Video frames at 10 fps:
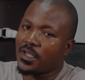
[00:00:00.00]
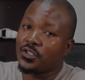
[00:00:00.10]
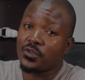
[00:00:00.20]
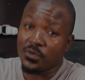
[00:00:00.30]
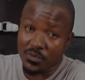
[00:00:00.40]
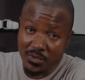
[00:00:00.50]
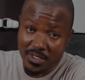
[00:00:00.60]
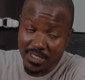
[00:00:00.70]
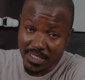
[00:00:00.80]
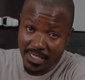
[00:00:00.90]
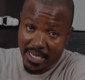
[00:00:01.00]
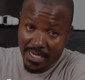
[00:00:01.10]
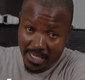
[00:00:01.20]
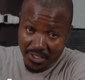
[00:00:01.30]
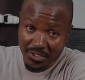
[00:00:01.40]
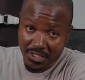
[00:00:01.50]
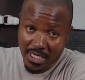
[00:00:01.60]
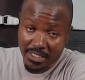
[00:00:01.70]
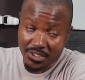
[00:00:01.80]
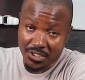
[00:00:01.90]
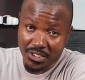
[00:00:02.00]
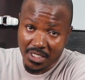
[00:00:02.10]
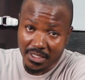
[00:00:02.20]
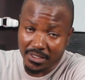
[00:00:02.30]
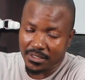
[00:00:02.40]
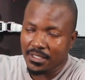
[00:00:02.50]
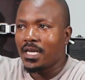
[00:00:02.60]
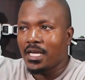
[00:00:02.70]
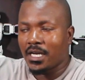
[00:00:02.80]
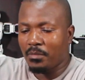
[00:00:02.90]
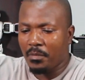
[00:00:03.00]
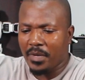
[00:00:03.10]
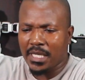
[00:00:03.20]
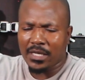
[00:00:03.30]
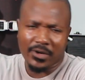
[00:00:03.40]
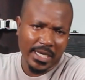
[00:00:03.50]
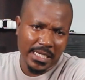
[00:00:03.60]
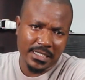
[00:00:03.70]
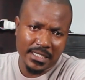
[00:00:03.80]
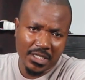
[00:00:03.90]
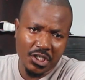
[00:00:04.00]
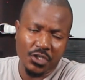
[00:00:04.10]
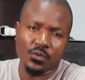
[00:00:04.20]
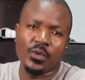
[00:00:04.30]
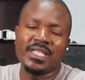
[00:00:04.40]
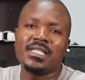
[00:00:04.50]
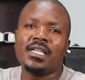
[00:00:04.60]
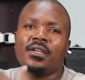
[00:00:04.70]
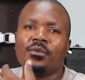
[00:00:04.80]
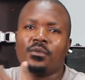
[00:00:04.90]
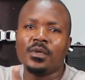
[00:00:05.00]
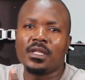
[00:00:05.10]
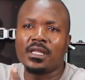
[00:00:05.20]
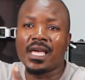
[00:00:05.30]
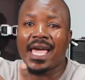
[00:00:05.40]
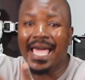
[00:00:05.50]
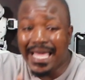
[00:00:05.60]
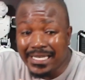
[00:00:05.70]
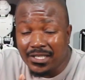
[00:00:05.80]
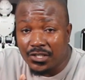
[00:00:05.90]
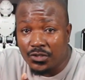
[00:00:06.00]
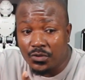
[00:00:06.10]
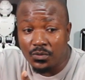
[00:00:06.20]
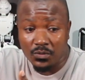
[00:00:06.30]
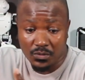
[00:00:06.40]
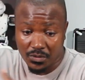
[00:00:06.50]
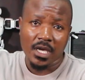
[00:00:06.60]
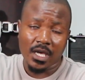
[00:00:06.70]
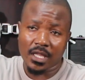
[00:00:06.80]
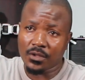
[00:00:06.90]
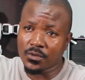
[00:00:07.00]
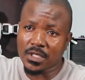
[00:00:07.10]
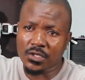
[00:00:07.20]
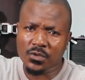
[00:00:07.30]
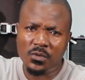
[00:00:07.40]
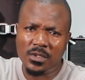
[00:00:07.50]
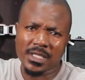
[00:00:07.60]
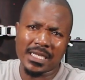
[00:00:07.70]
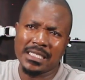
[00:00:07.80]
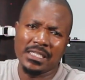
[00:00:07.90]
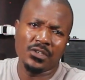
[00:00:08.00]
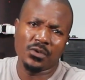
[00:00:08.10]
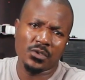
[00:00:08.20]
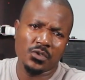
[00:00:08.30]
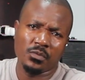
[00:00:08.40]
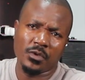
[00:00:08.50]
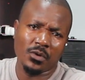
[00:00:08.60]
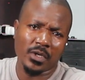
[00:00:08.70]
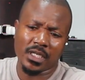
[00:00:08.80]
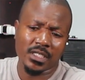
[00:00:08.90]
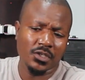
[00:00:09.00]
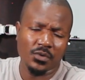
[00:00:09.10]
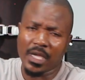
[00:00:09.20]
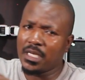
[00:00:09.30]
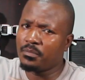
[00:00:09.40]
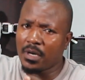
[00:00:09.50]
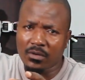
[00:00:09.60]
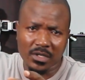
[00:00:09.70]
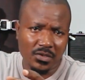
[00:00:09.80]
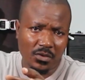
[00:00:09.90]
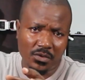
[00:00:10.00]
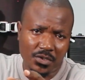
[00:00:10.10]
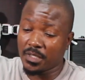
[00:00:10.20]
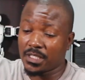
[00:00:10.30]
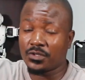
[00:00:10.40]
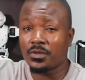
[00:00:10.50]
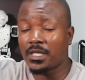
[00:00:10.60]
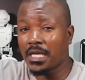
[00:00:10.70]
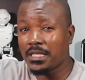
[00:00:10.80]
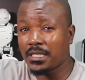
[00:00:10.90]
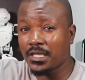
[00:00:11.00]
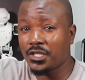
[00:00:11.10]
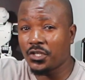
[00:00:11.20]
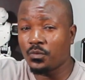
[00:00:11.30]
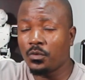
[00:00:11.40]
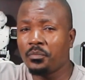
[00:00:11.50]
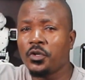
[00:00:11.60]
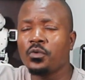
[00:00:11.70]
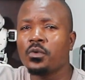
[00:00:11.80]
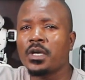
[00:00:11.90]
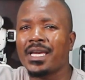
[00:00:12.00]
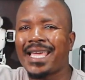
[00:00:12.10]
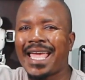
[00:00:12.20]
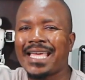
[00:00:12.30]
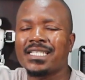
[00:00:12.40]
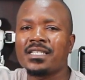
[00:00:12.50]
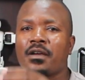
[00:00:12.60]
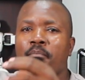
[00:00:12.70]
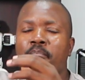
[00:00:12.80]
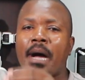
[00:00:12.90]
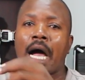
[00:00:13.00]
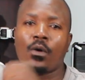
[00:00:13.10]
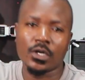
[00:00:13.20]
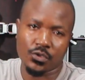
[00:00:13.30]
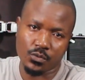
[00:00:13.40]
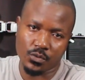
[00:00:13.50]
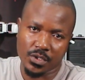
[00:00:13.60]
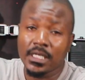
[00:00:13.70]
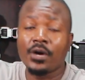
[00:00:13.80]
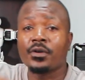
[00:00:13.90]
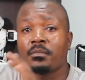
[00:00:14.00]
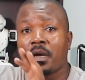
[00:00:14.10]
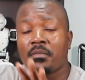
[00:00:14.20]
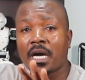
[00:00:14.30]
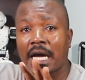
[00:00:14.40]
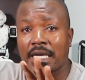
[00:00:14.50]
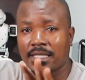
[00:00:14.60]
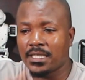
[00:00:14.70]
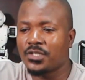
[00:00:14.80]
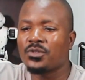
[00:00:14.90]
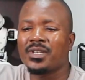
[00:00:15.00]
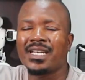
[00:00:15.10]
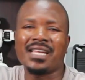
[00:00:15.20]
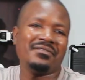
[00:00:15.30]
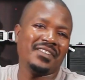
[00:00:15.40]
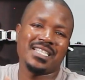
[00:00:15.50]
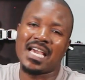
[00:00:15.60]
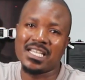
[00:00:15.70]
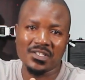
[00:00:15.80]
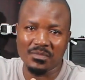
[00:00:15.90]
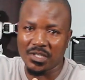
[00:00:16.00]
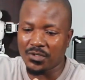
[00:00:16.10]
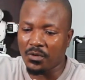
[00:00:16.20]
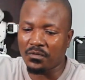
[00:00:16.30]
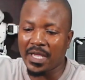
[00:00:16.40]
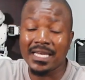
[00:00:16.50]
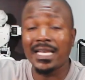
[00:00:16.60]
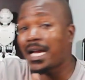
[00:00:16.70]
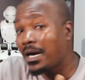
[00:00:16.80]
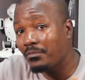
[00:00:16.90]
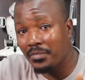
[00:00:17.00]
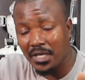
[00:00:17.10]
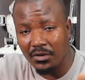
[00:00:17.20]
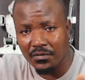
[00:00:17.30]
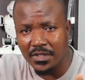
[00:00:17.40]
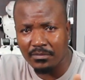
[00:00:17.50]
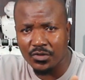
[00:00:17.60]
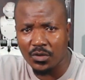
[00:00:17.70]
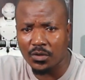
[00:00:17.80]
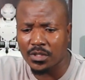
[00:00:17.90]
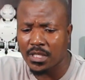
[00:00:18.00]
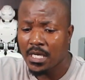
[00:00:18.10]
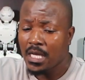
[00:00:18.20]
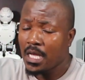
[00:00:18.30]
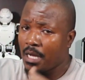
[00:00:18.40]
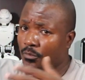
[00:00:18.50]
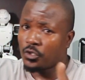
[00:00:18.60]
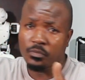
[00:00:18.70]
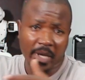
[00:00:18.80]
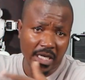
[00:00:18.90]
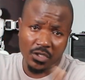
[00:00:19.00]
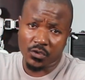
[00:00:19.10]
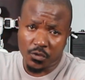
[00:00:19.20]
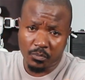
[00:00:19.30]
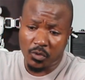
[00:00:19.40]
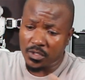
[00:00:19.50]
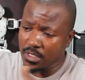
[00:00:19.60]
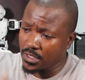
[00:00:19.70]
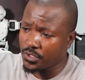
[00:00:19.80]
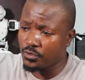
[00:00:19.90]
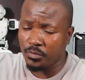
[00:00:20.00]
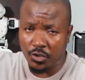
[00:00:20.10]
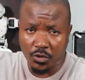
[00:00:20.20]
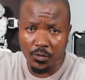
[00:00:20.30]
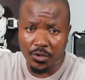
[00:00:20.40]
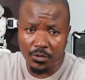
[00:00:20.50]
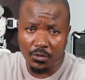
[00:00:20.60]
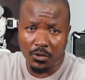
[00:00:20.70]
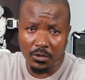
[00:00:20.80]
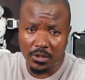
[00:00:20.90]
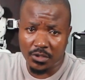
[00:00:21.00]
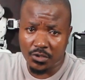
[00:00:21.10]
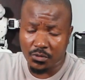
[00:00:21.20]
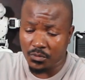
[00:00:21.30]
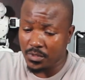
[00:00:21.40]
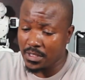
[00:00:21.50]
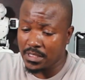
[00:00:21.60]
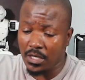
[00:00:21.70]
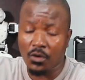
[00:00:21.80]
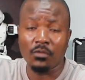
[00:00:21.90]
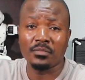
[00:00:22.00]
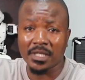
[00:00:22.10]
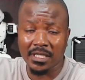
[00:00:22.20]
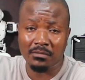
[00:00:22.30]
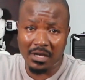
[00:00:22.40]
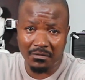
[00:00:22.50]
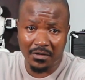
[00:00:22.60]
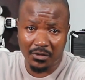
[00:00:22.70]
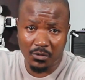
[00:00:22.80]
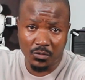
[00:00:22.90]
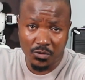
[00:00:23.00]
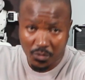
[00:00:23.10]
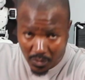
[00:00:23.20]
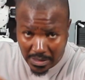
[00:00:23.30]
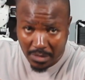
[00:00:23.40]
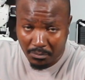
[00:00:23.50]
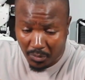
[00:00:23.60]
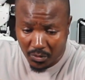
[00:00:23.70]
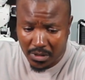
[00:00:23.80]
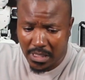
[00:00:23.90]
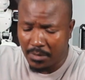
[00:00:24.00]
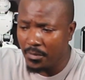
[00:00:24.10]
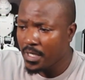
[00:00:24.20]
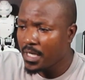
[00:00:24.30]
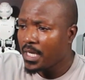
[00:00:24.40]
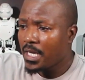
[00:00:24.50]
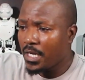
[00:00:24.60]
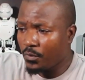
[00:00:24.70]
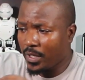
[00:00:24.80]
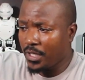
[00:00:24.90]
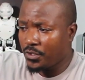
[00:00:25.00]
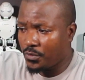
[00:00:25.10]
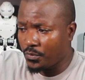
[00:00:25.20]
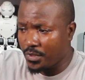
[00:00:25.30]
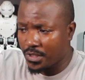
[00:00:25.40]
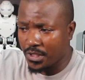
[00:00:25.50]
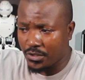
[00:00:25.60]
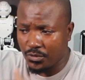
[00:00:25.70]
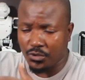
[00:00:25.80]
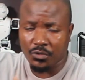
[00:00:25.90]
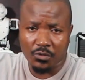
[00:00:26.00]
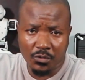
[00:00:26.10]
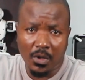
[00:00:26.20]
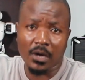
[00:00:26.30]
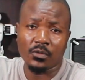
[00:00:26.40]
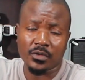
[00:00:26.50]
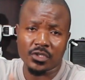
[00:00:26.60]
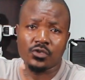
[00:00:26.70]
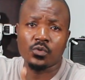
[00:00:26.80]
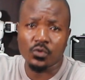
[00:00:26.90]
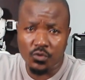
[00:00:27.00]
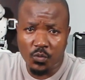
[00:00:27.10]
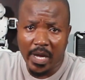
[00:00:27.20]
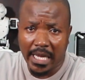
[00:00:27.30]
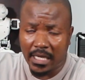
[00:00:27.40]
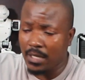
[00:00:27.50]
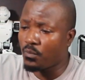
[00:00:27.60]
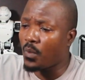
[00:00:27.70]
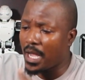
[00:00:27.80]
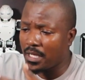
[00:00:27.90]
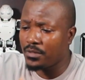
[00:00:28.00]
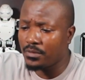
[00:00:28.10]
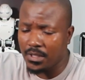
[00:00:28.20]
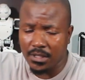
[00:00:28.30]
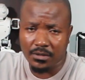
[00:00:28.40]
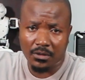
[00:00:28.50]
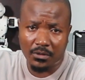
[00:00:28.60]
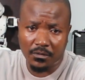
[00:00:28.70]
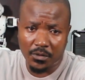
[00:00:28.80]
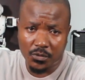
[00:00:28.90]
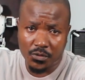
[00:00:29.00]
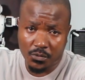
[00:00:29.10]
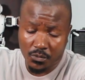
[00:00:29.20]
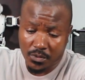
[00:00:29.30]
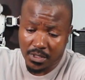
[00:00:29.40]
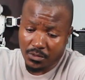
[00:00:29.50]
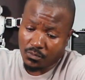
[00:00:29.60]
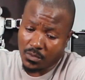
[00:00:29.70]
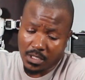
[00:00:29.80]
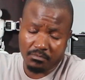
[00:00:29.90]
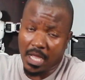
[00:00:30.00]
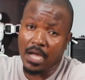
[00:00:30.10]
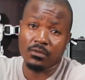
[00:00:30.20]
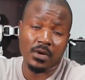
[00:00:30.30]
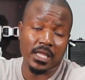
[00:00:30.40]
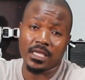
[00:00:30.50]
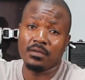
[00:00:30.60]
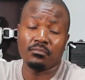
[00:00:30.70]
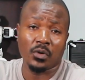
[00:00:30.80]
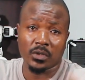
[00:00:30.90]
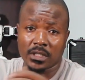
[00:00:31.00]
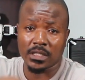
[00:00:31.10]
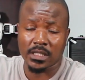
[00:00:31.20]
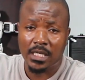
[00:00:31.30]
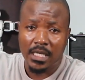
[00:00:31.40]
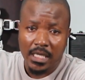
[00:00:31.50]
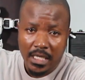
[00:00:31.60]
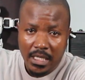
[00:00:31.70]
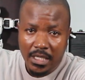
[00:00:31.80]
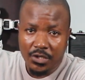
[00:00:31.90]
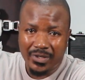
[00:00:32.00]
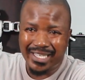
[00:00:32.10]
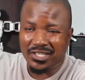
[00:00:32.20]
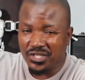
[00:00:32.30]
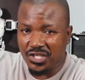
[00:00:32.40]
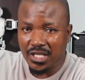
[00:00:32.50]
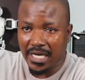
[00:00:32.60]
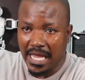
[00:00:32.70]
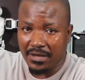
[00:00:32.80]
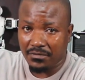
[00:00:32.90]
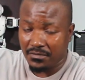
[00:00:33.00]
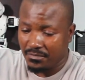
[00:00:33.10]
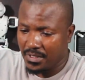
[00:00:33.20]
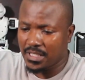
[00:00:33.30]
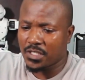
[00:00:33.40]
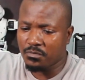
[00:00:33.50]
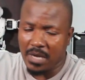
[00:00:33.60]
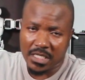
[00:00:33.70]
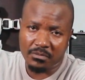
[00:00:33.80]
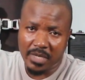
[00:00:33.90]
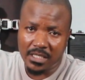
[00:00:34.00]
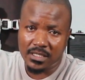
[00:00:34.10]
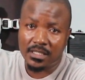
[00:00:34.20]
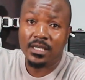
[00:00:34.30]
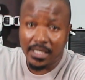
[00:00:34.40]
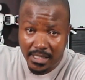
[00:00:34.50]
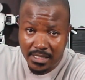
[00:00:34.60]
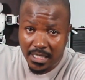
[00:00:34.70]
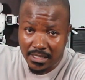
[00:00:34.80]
tools in electrical engineering. Remember, in our last session, we're dealing with hand tools. Those are tools that need not to be connected to any power source. In today's session, we'll be looking at power tools. Now, remember, guys, this is not an advertisement of any company of some sort. I'm not paid or sponsored to be showing you all these tools. These are completely my very own tools. I bought them. And what I do is just to show you how these tools work, why you need all of those tools, and how are they important in your electrician life. This is Smart Mates, and let's get